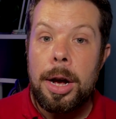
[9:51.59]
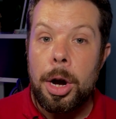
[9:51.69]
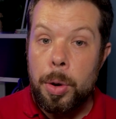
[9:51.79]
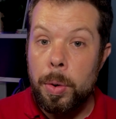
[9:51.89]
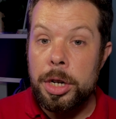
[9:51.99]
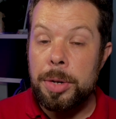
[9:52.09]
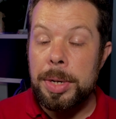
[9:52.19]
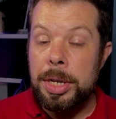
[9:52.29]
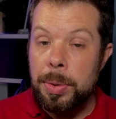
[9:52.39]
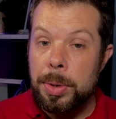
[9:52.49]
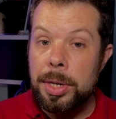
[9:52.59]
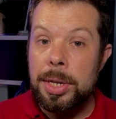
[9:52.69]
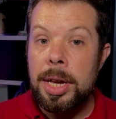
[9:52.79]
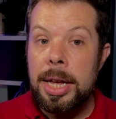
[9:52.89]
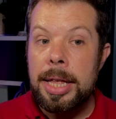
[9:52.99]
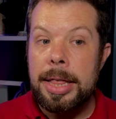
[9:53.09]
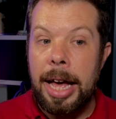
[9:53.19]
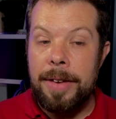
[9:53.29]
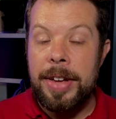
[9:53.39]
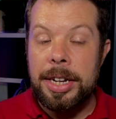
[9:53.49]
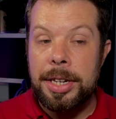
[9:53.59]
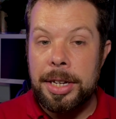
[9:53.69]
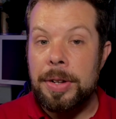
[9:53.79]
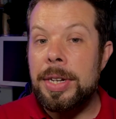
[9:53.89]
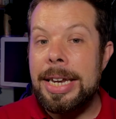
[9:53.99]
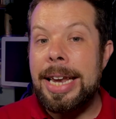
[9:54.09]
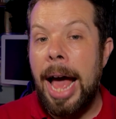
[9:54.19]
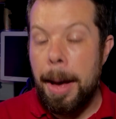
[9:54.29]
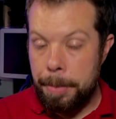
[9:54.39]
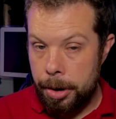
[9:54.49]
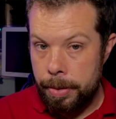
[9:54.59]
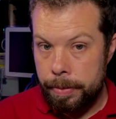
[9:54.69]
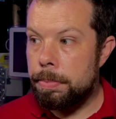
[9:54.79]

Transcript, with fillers: according to his sources, that event still did happen.